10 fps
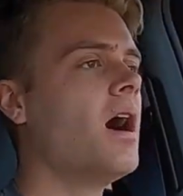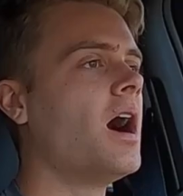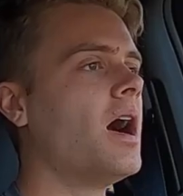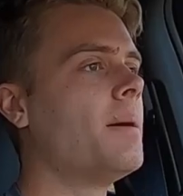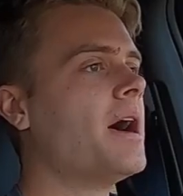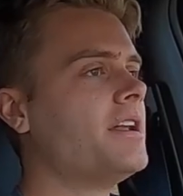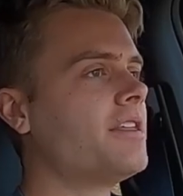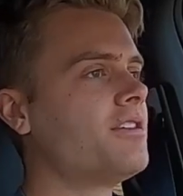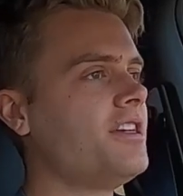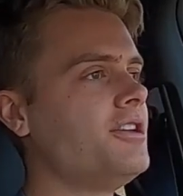
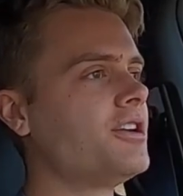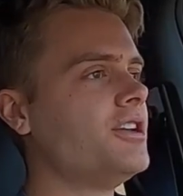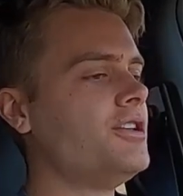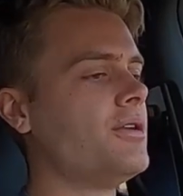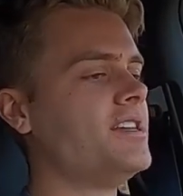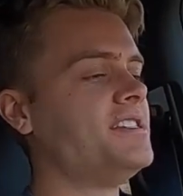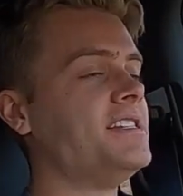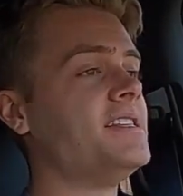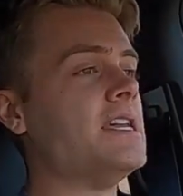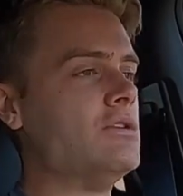Another thing you're going to notice
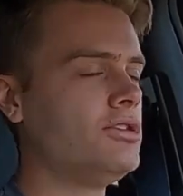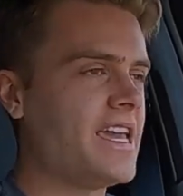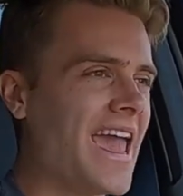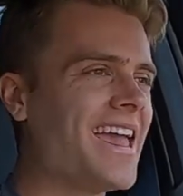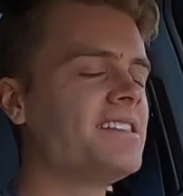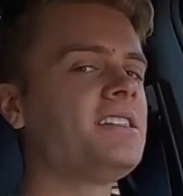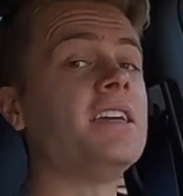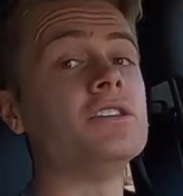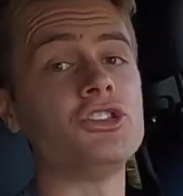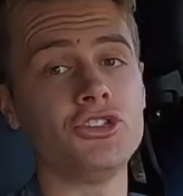is that you can't
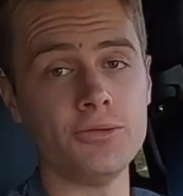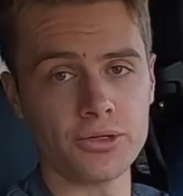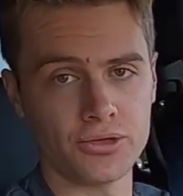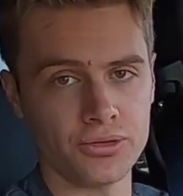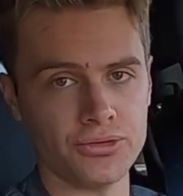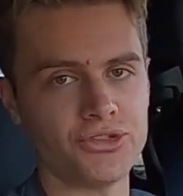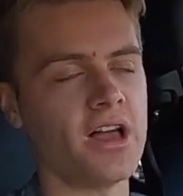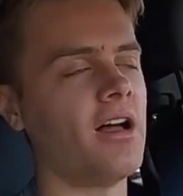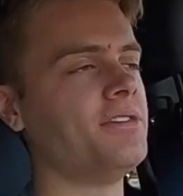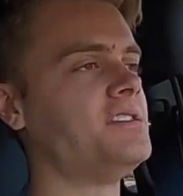get Super Cruise
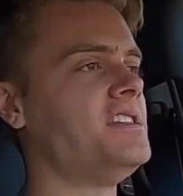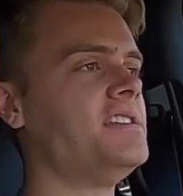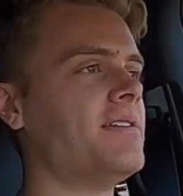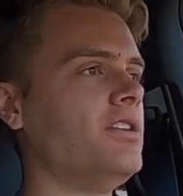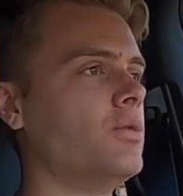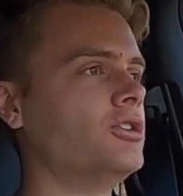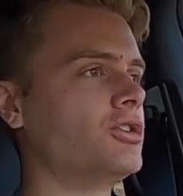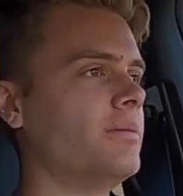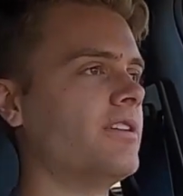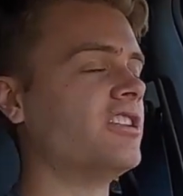on the Z71
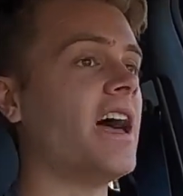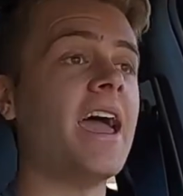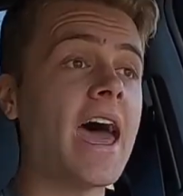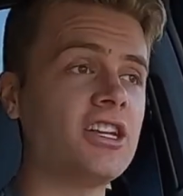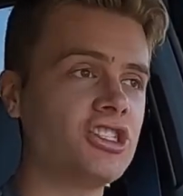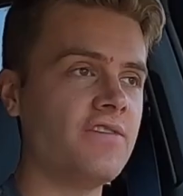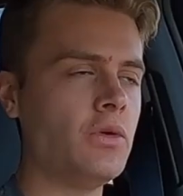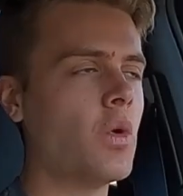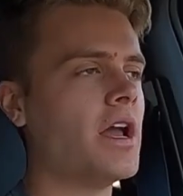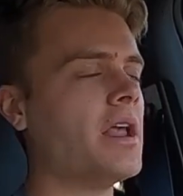trim level. I asked
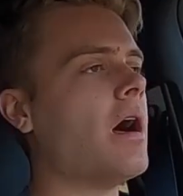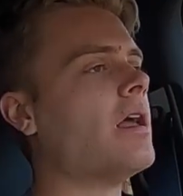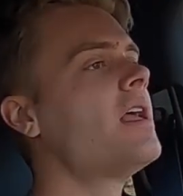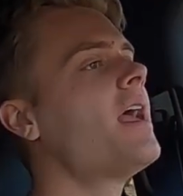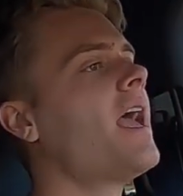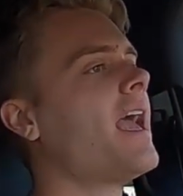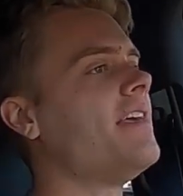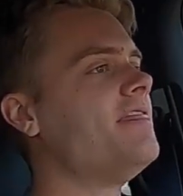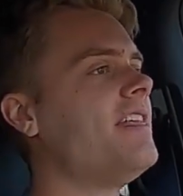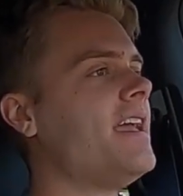Chevy why not,
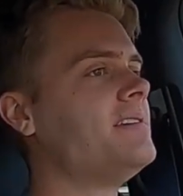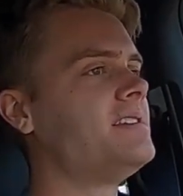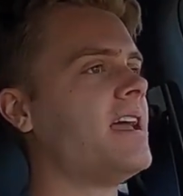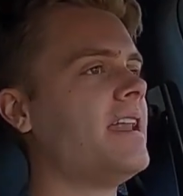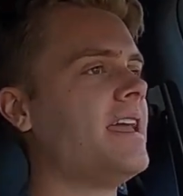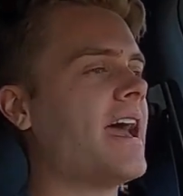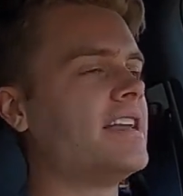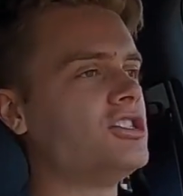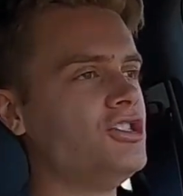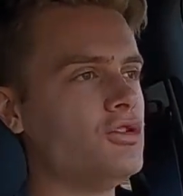and they said it
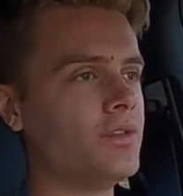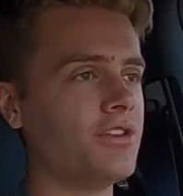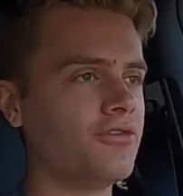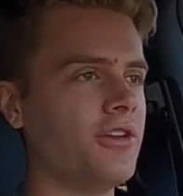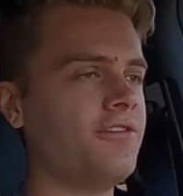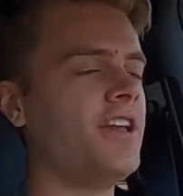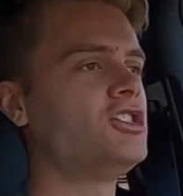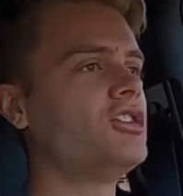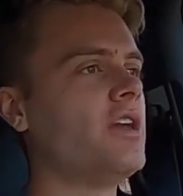had to do with the front fascia.